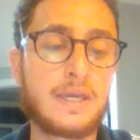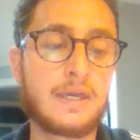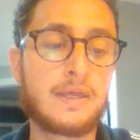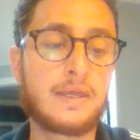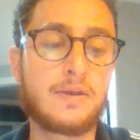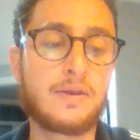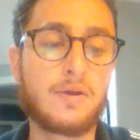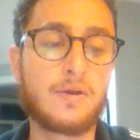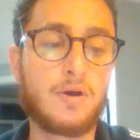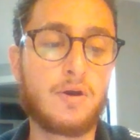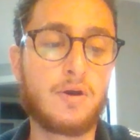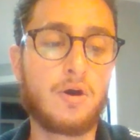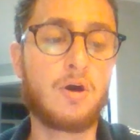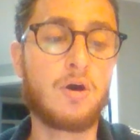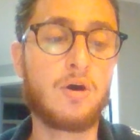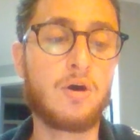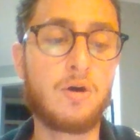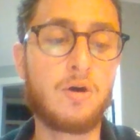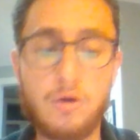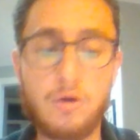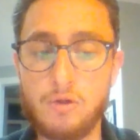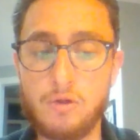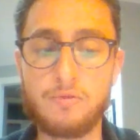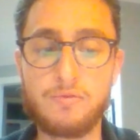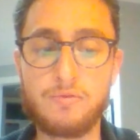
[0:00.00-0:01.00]
and
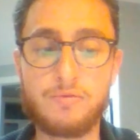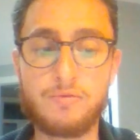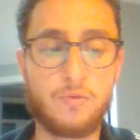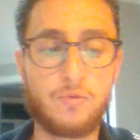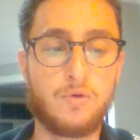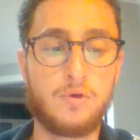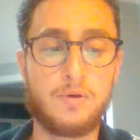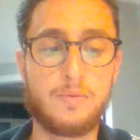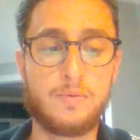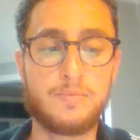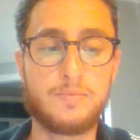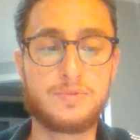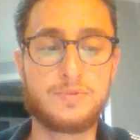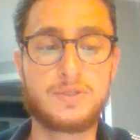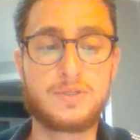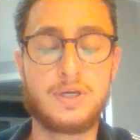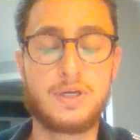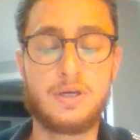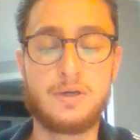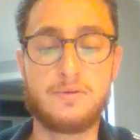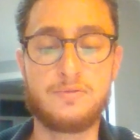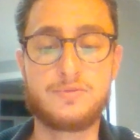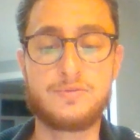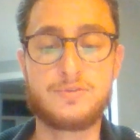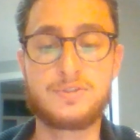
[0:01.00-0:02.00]
all forms
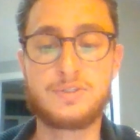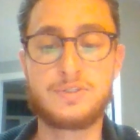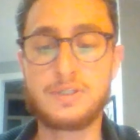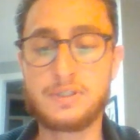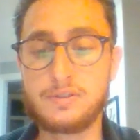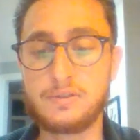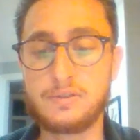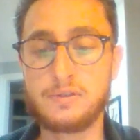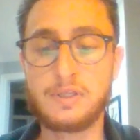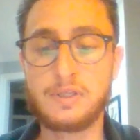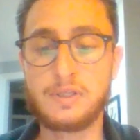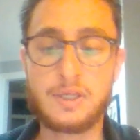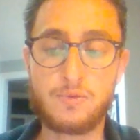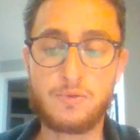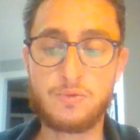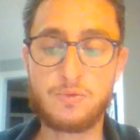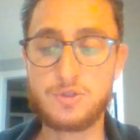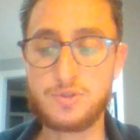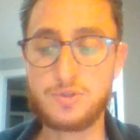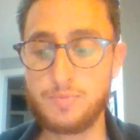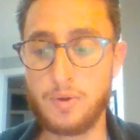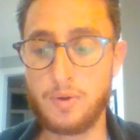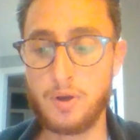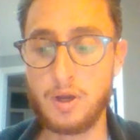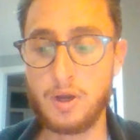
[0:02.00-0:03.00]
of signal and
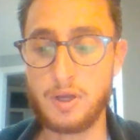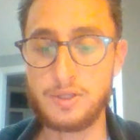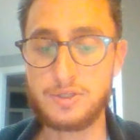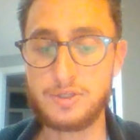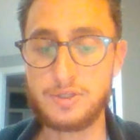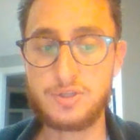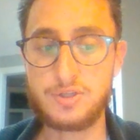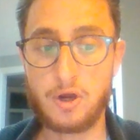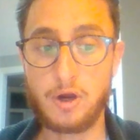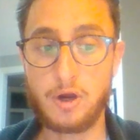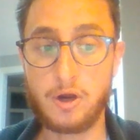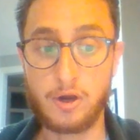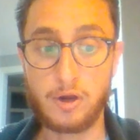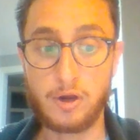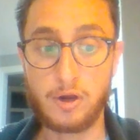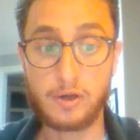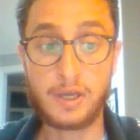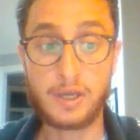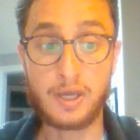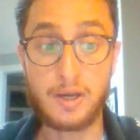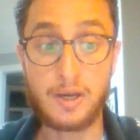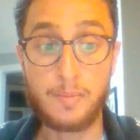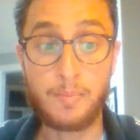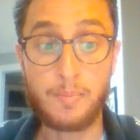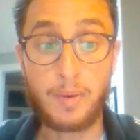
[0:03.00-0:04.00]
response are
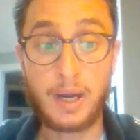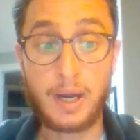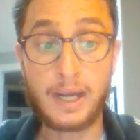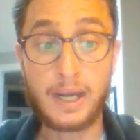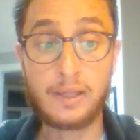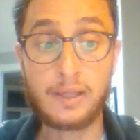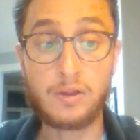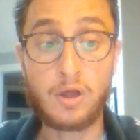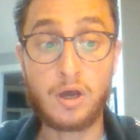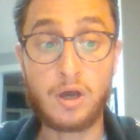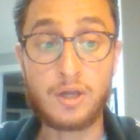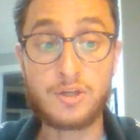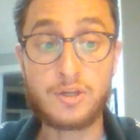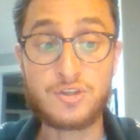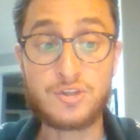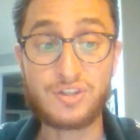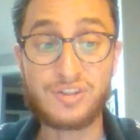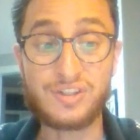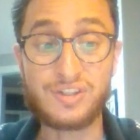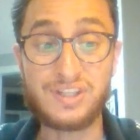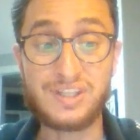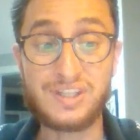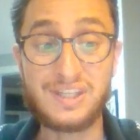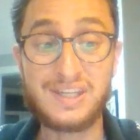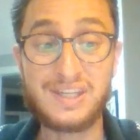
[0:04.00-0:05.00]
kind of
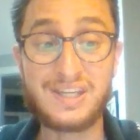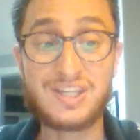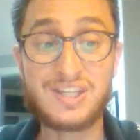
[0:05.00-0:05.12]
biologically